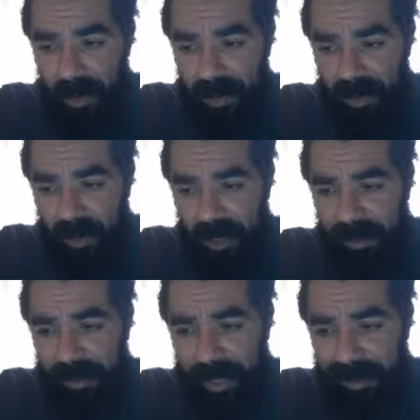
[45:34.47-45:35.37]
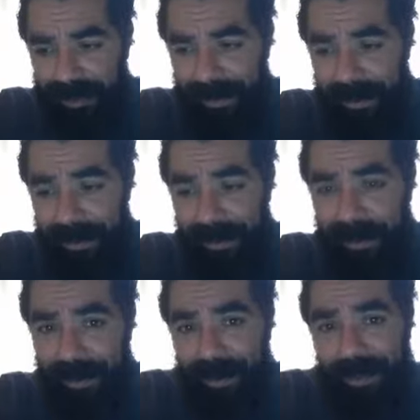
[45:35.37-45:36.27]
And so when I would talk to people,
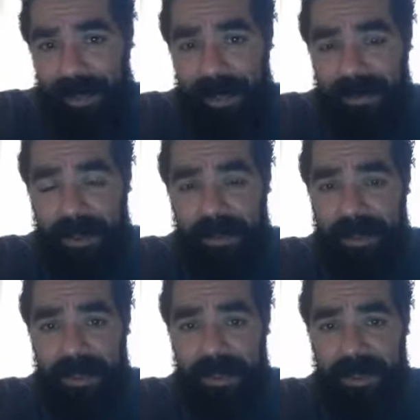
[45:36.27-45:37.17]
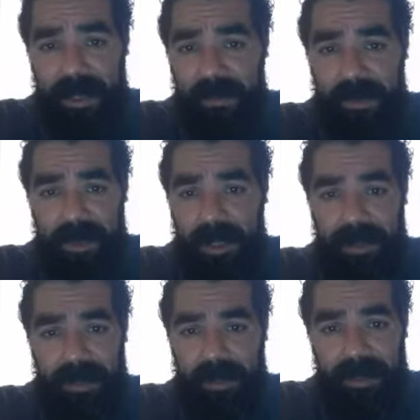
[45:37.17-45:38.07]
I guess maybe it's a discomfort thing
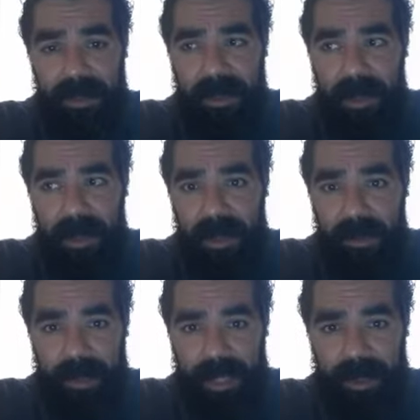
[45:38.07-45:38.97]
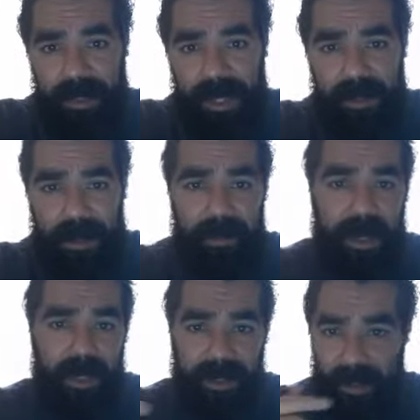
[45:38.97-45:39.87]
or something, but like I would talk to my
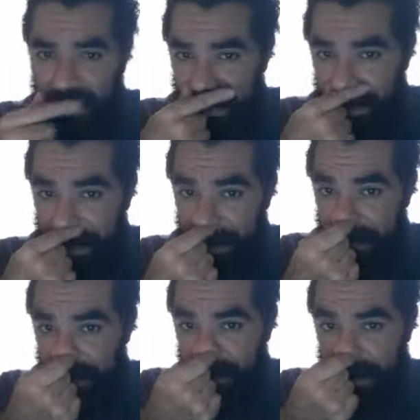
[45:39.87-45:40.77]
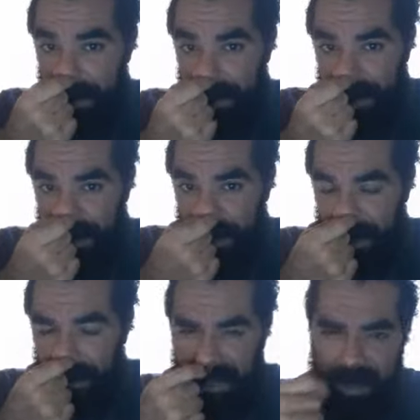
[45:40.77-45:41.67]
boss over at Heck Group
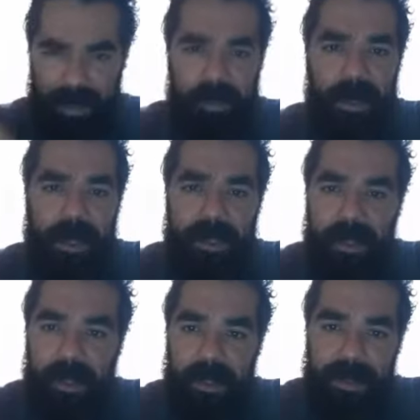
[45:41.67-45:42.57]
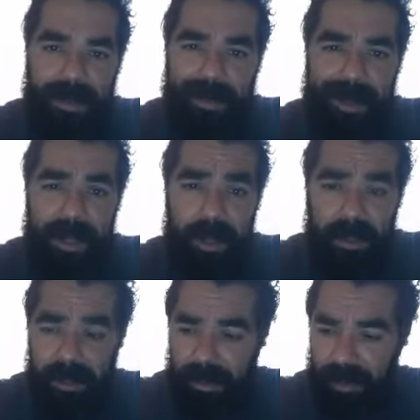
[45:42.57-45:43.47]
I'd be like, yeah, the way I see, they'd be like, oh,
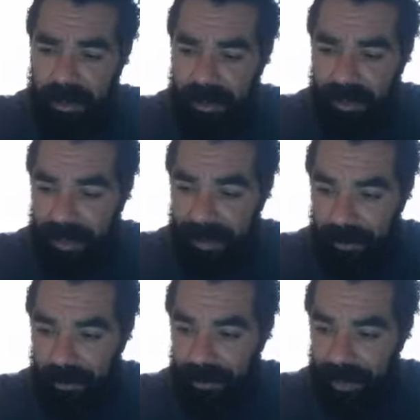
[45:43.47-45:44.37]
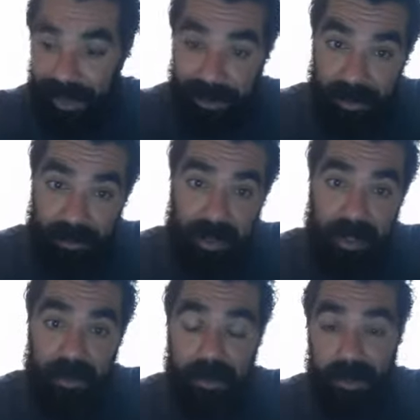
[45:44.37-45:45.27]
you're doing good. I'm like, yeah, well, I'm trying to. I'm
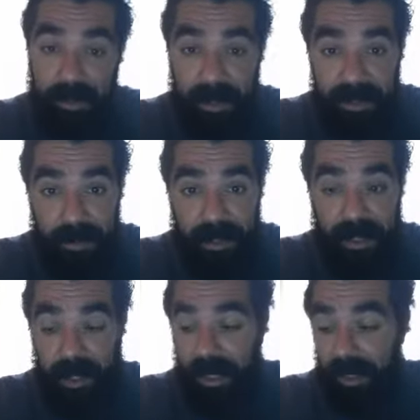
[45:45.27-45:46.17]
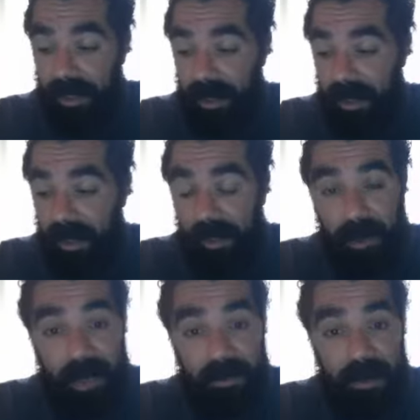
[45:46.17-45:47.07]
trying to learn this business best I can. The
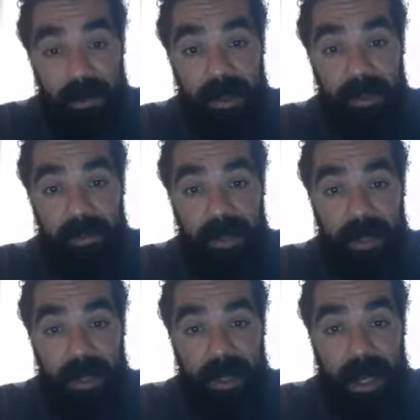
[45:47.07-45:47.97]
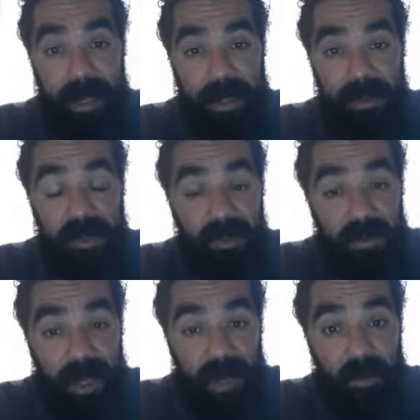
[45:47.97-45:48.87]
way I figure it, if I can
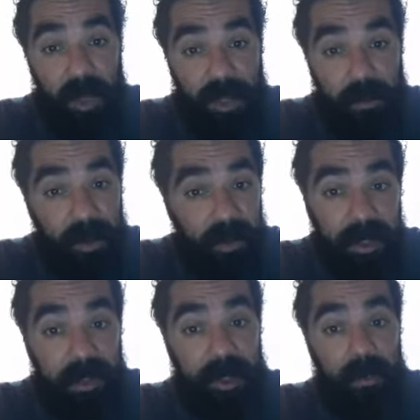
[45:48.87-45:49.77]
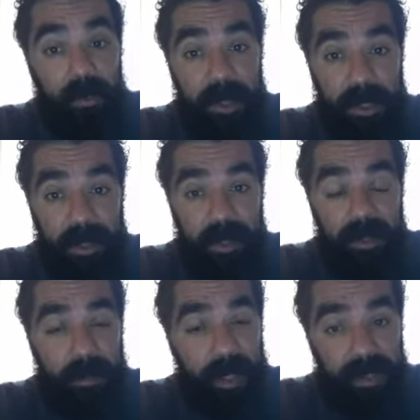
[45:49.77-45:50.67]
survive while I'm learning, then I'm winning.
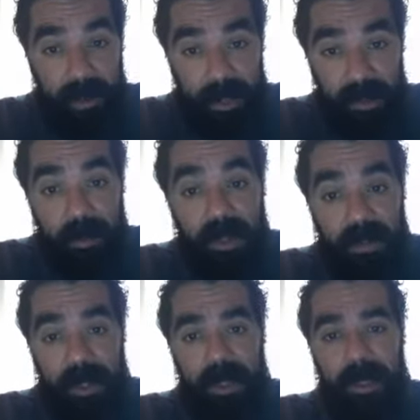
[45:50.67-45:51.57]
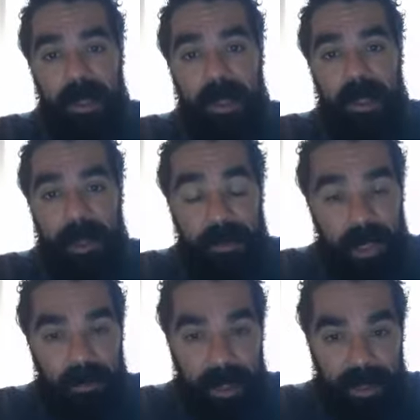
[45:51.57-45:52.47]
So I'm not trying to make the most money. I'm
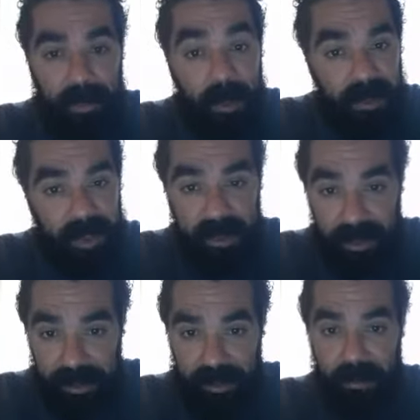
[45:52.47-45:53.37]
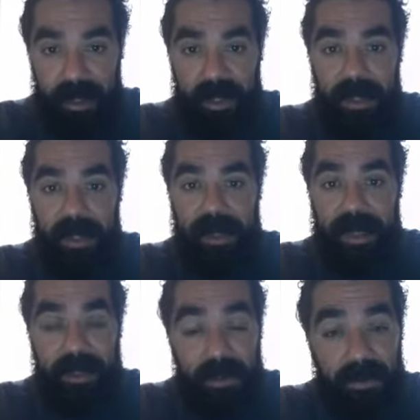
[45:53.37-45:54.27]
trying to make the most consistent money
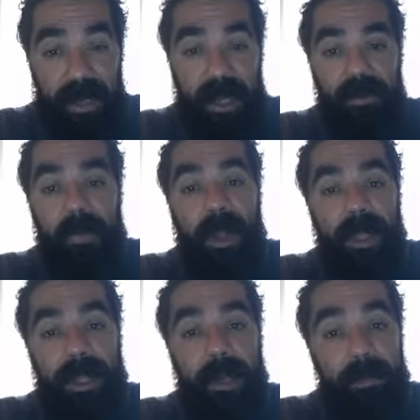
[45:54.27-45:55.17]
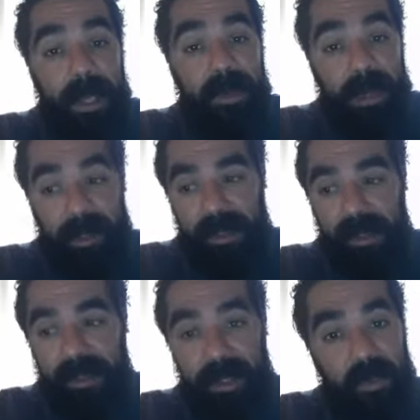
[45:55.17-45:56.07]
and survive while I get better at
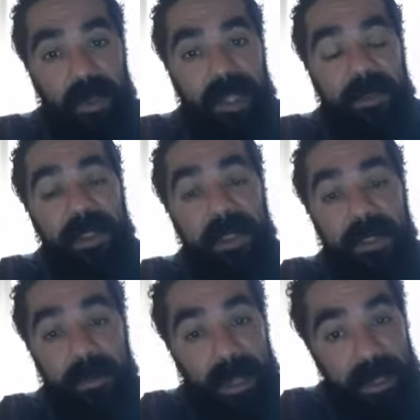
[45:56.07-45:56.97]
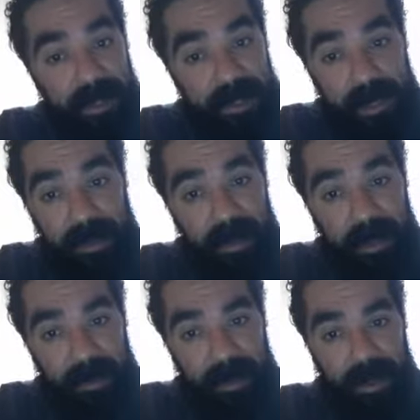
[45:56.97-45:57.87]
this. And then once I have a system, I can scale it
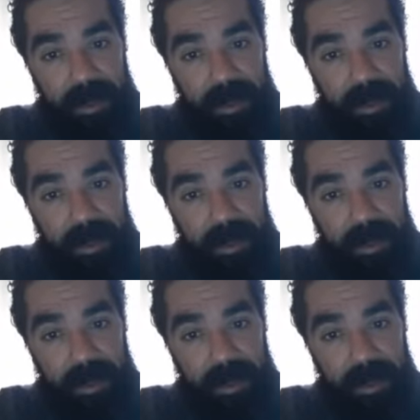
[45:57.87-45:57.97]
up.